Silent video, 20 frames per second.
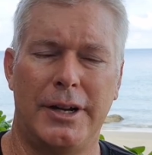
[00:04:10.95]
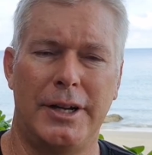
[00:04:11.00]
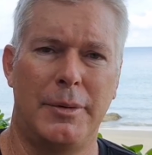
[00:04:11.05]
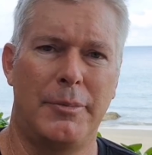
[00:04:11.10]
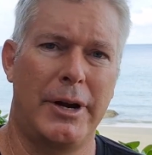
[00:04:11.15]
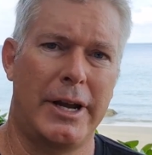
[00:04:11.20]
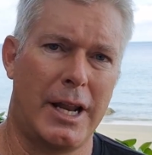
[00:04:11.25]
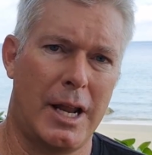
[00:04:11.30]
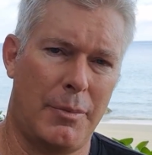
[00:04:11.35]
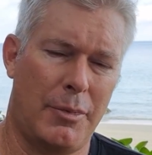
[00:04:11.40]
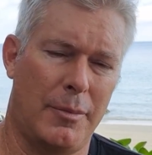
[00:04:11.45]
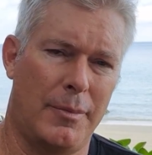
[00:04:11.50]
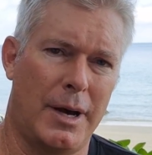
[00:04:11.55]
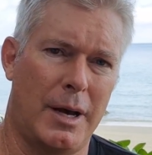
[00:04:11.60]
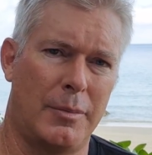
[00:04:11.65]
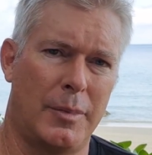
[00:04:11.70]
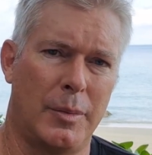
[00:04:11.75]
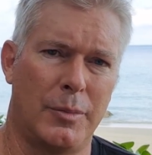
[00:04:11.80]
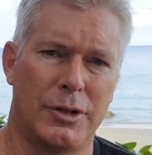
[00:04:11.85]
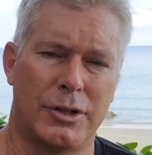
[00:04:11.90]
I did bring it up in
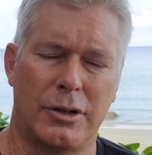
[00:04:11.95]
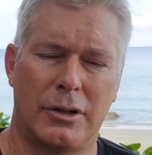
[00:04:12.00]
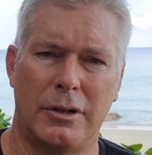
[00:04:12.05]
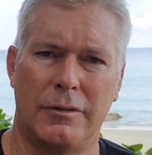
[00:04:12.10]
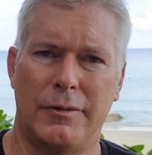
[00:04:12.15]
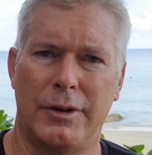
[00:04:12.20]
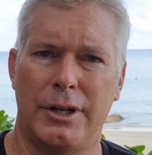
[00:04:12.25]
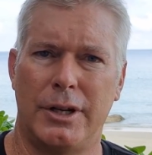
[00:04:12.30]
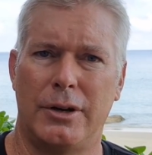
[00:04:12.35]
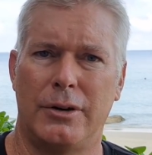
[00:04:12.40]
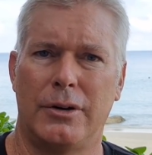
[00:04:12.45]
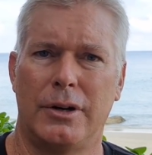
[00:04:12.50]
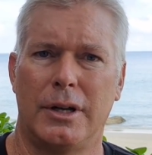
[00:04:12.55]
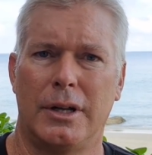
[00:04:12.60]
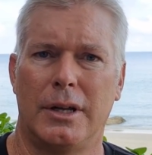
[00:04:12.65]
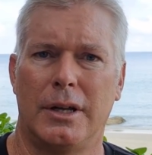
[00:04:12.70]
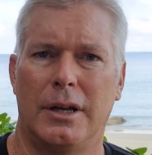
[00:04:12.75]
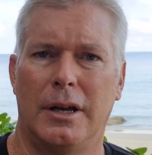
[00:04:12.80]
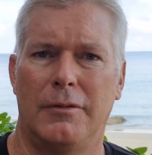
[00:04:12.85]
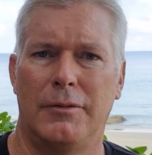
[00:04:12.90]
my members only video
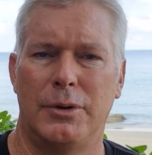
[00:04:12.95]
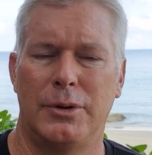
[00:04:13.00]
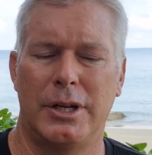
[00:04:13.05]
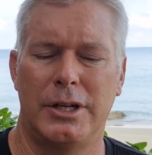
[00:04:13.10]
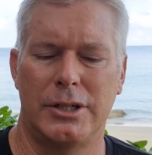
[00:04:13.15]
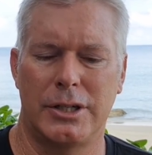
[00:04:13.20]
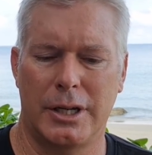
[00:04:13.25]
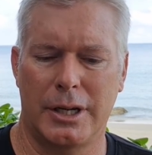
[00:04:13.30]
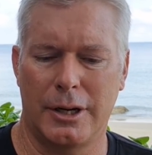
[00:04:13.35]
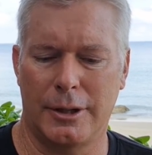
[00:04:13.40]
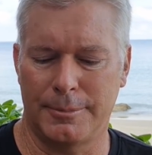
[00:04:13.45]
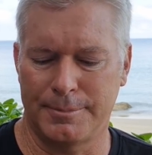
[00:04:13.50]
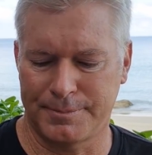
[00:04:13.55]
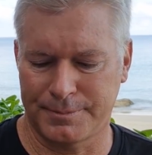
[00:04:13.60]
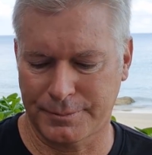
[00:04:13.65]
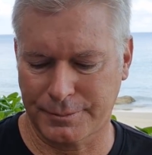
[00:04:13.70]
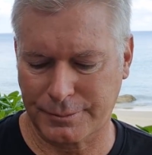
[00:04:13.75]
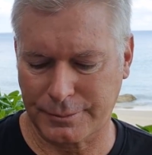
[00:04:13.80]
a few days ago.